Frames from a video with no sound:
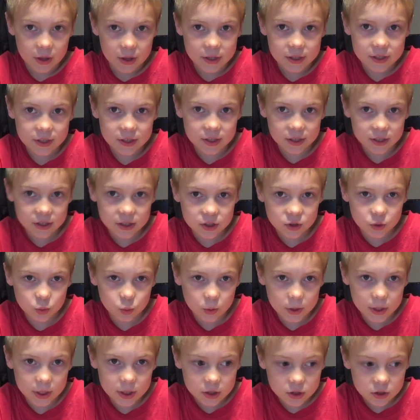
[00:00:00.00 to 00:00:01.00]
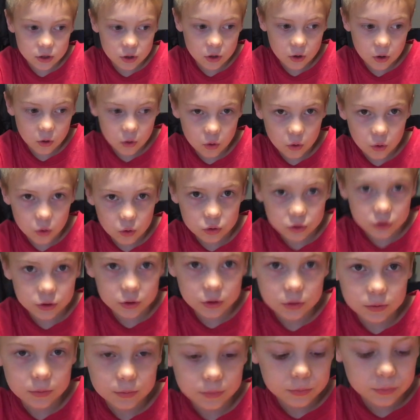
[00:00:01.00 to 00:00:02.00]
Six weeks old.
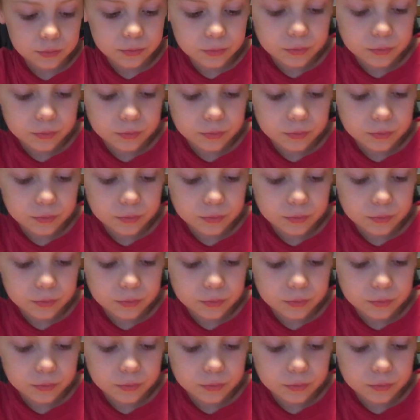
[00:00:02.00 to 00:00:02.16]
Six weeks